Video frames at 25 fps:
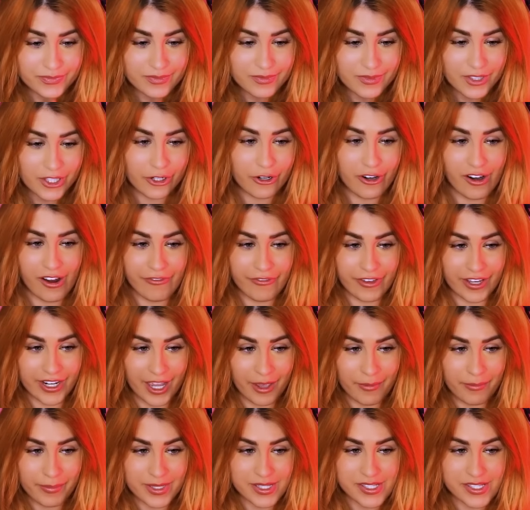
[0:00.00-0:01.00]
the Griffin
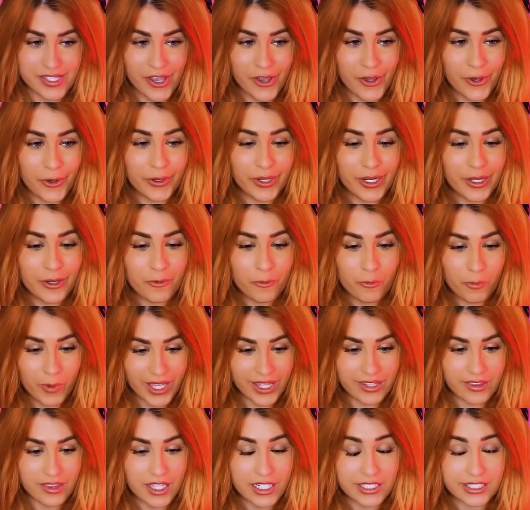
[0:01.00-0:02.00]
episode
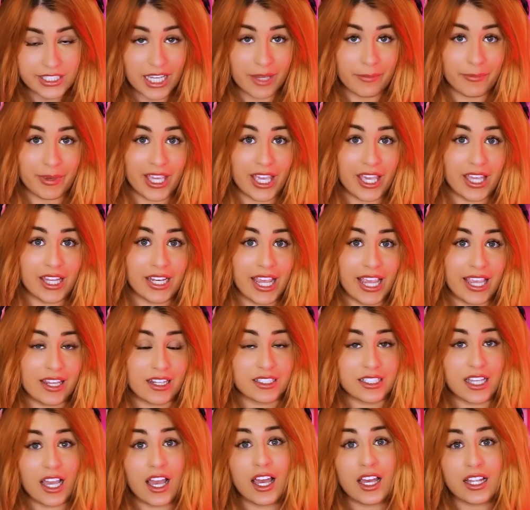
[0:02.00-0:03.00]
with Damian
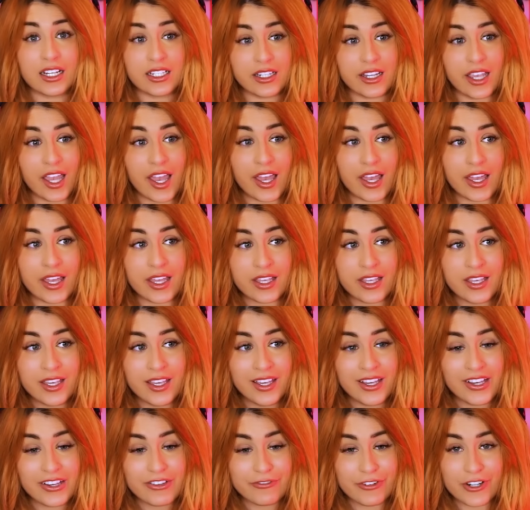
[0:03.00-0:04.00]
and Anya.
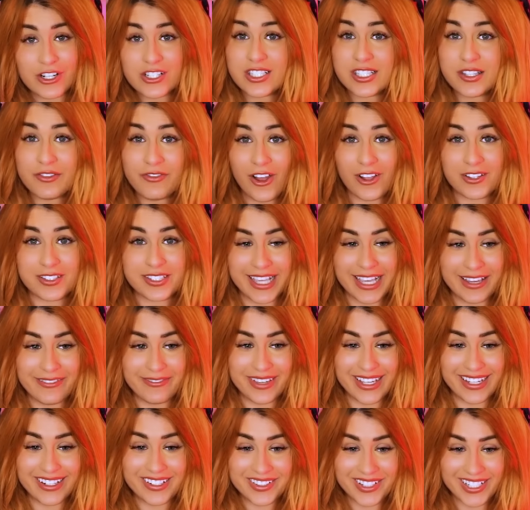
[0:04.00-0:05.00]
First of all,
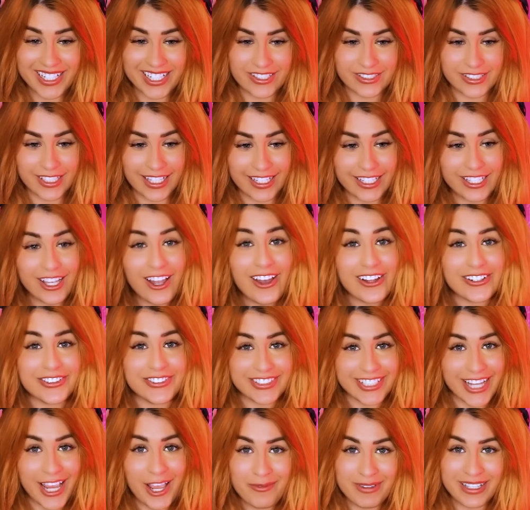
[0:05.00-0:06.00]
Damian, when he's like, God
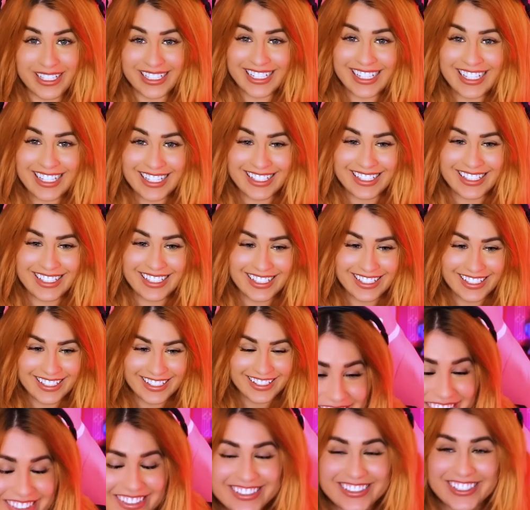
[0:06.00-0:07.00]
damn it.
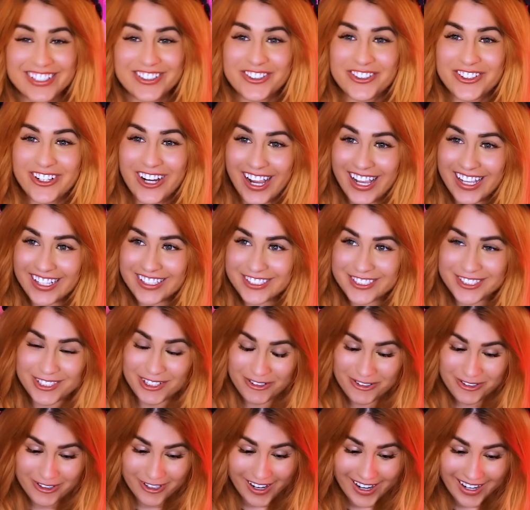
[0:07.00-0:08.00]
so
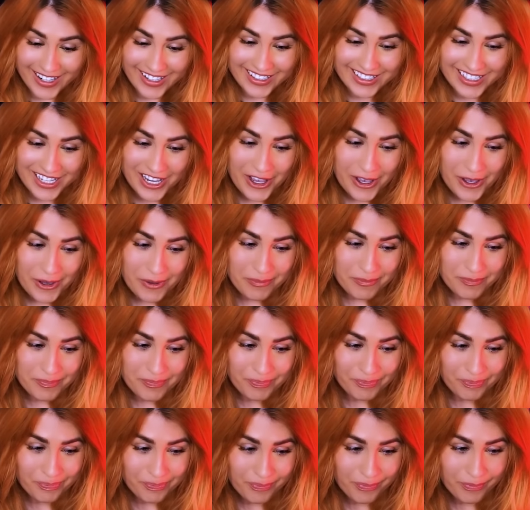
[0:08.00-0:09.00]
great.
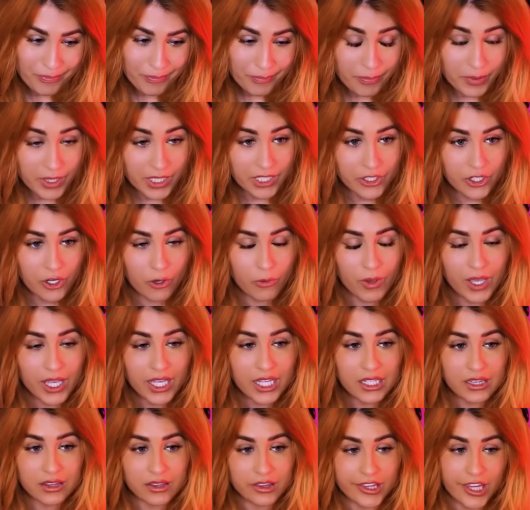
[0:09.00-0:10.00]
But you know
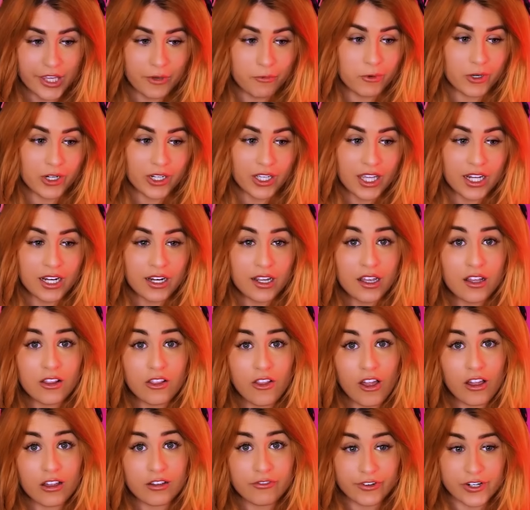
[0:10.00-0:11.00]
what? They were getting
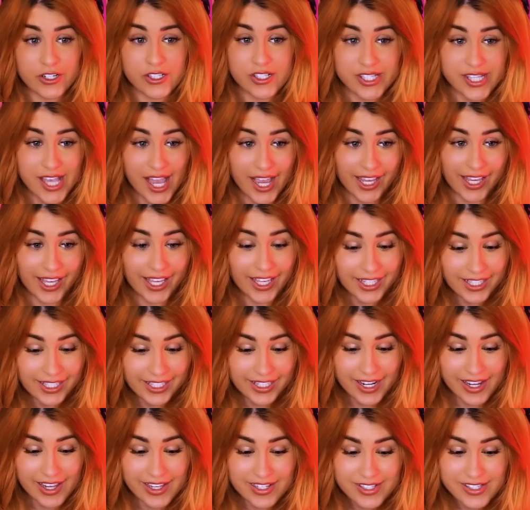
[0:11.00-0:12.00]
along for a second.
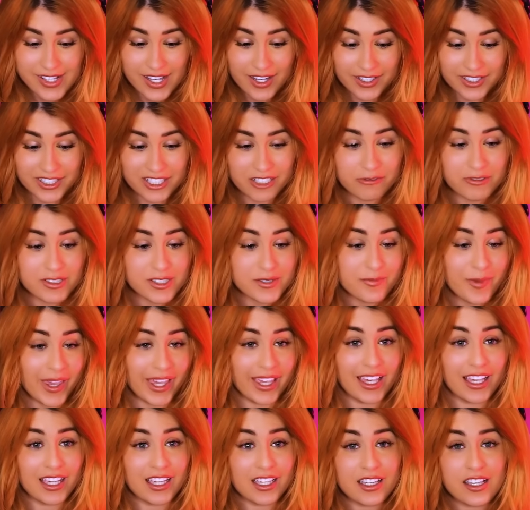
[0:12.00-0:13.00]
Yes, Anya was
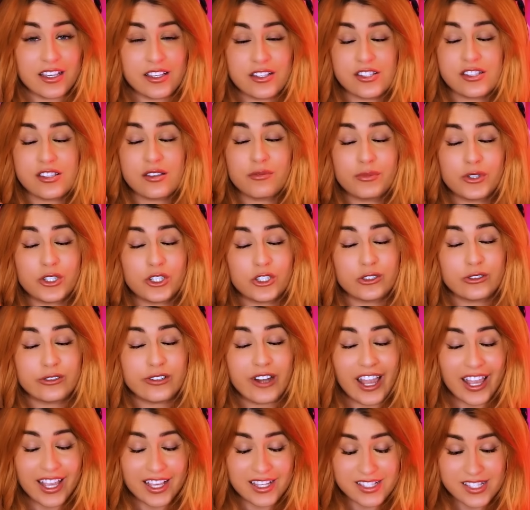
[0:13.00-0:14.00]
making some
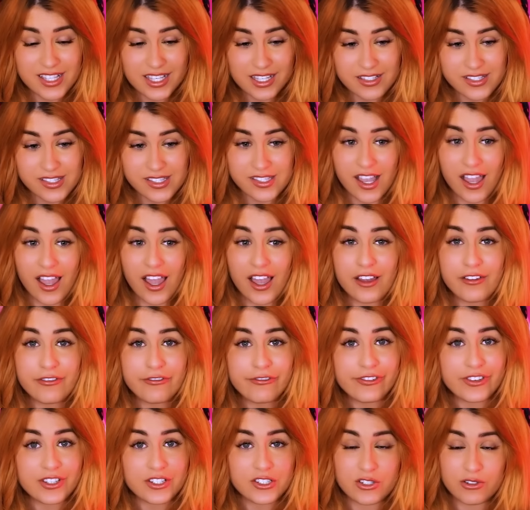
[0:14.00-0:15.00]
crazy stuff.
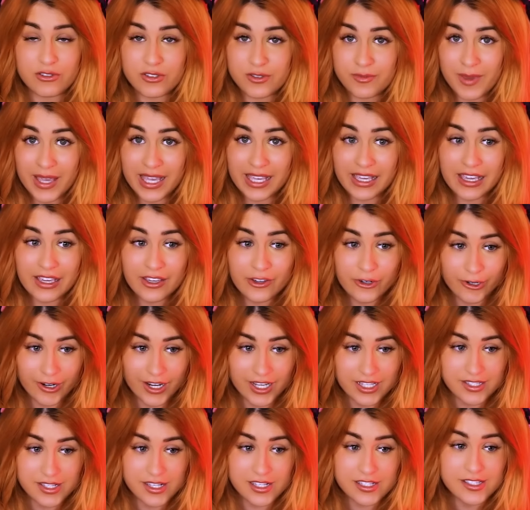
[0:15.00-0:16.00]
She was making
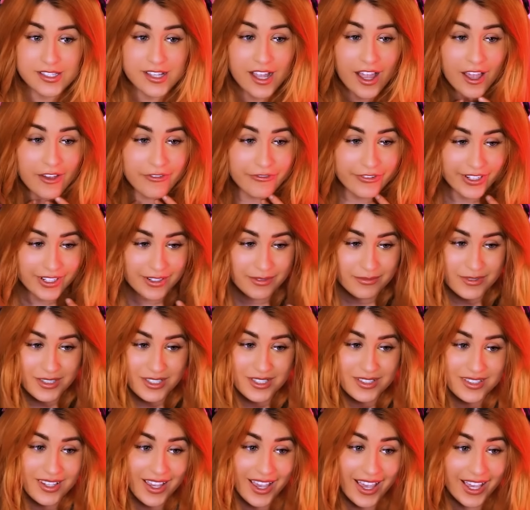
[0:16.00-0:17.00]
crazy stuff. And I'm
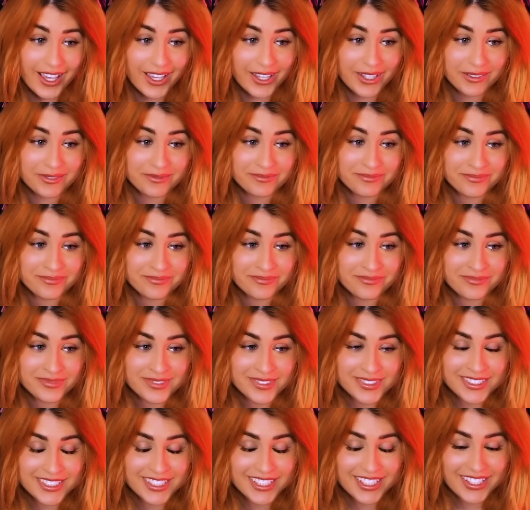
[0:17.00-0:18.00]
just like,
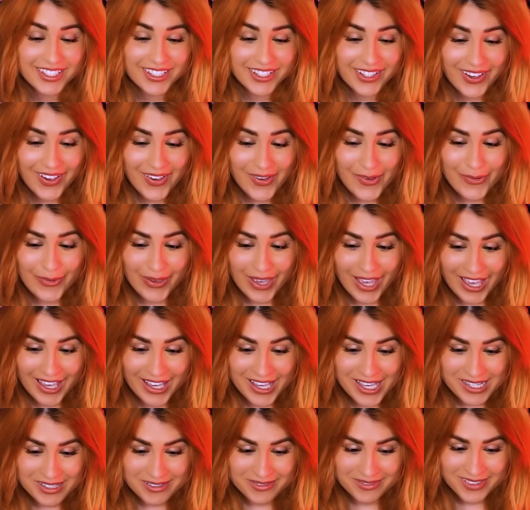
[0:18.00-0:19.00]

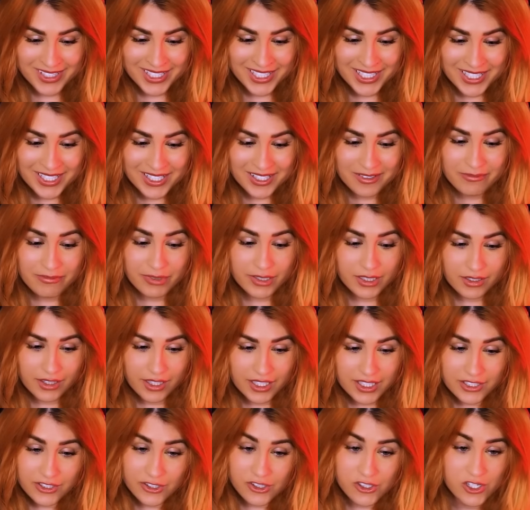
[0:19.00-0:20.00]
okay. But
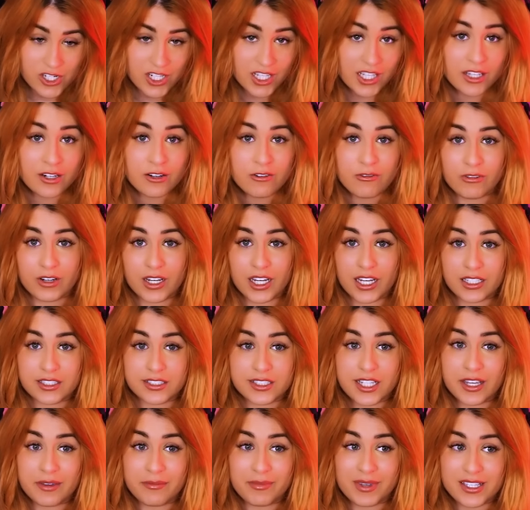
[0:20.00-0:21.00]
like, she can read
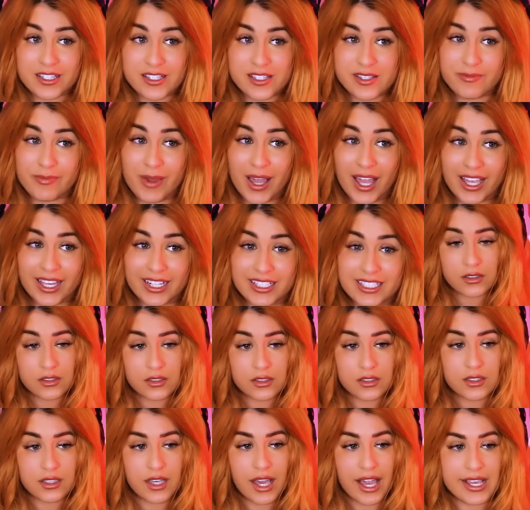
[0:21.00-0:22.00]
Damian's mind.
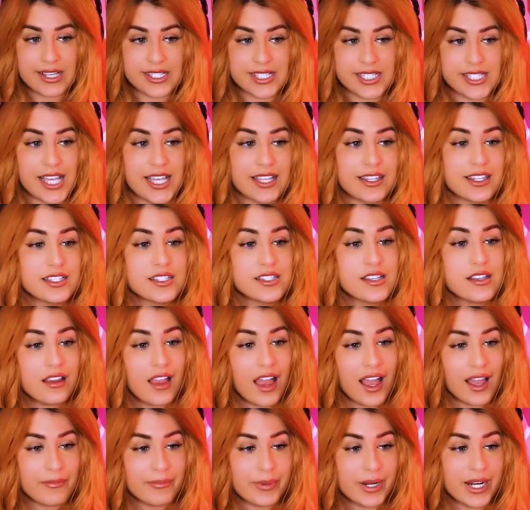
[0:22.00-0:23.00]
I say this a
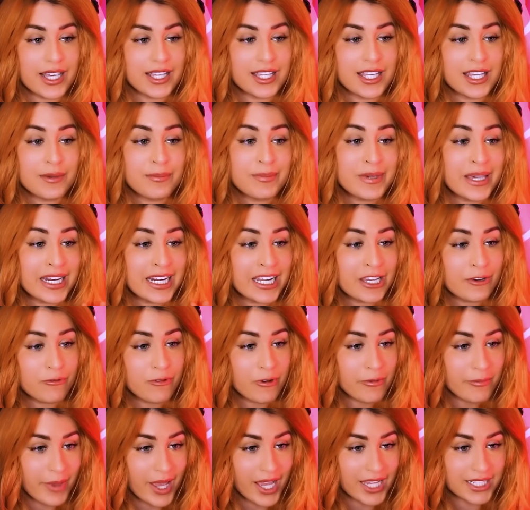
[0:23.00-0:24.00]
lot, but I keep getting
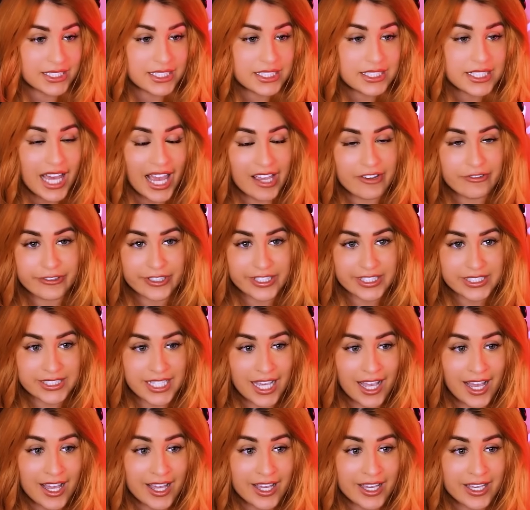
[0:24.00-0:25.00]
reminded every
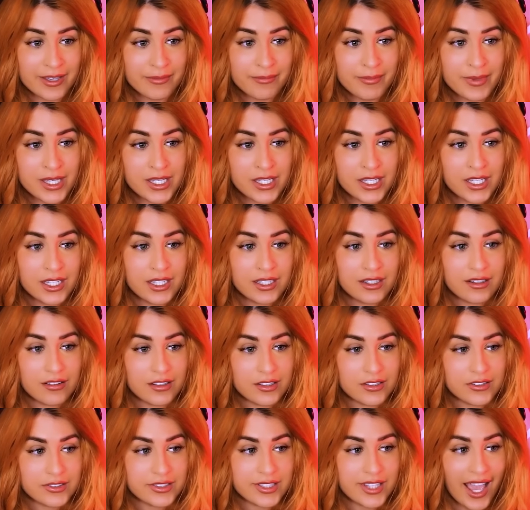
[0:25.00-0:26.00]
time
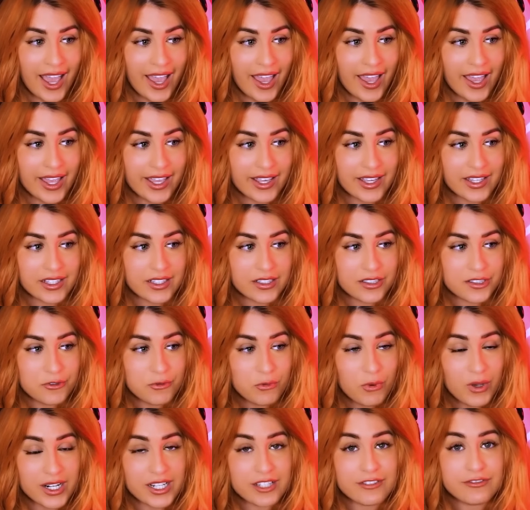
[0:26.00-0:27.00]
that
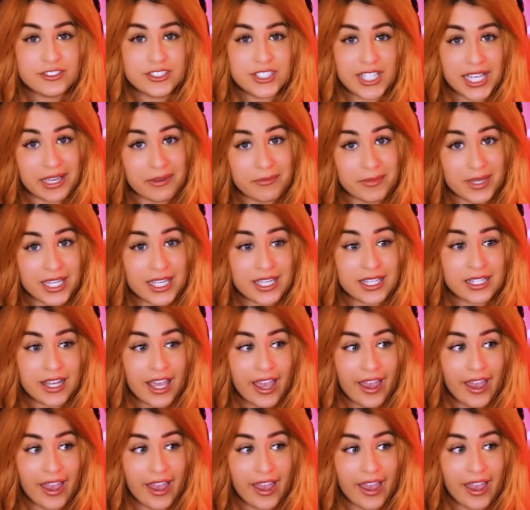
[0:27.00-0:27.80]
what if Damian